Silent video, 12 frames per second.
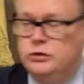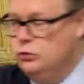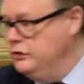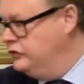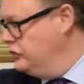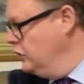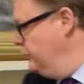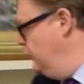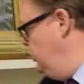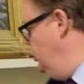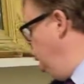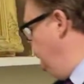we always start off
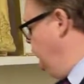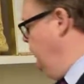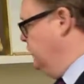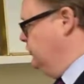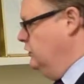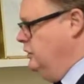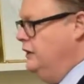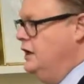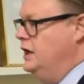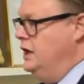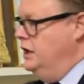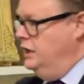with a huge selection of
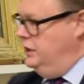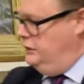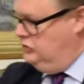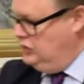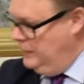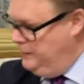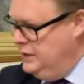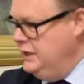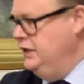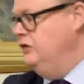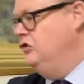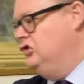
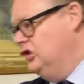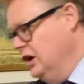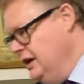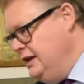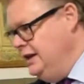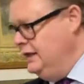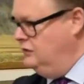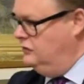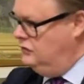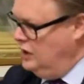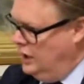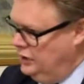Japanese, Chinese,
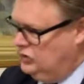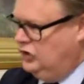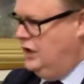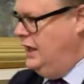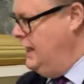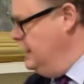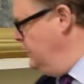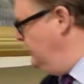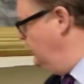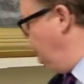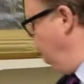Dutch, English